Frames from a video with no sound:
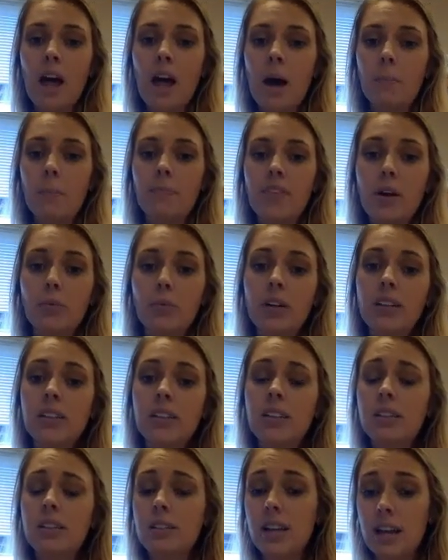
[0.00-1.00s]
A
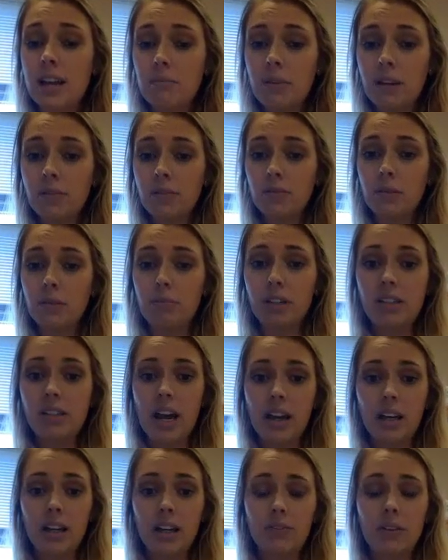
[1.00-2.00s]
written statement would be
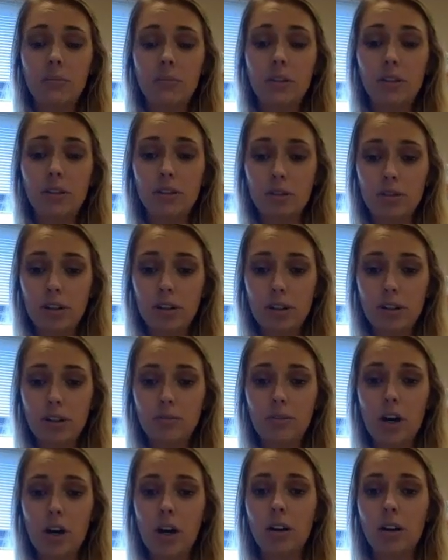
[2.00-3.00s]
taken from the student
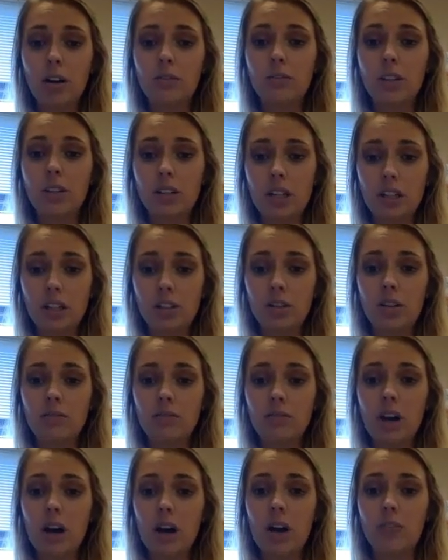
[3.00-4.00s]
involved, the teacher
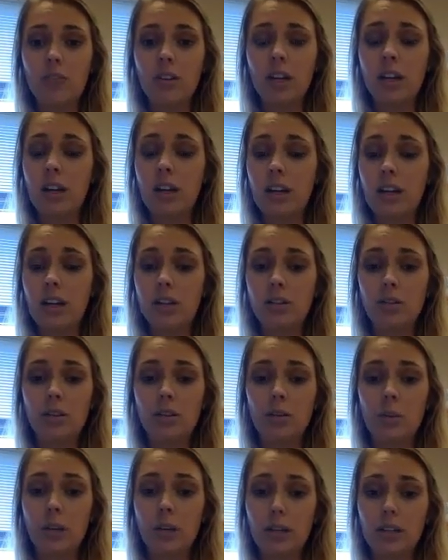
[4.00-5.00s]
involved, and any
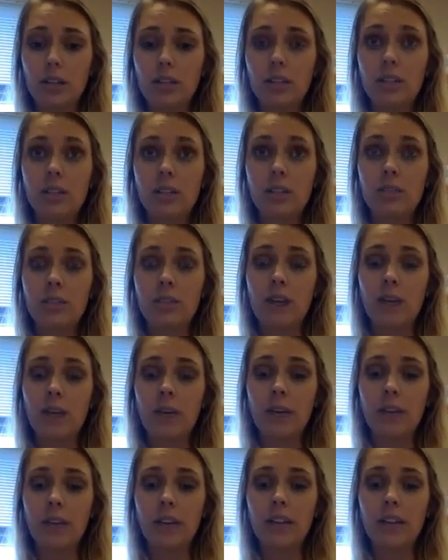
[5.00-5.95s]
student witnesses following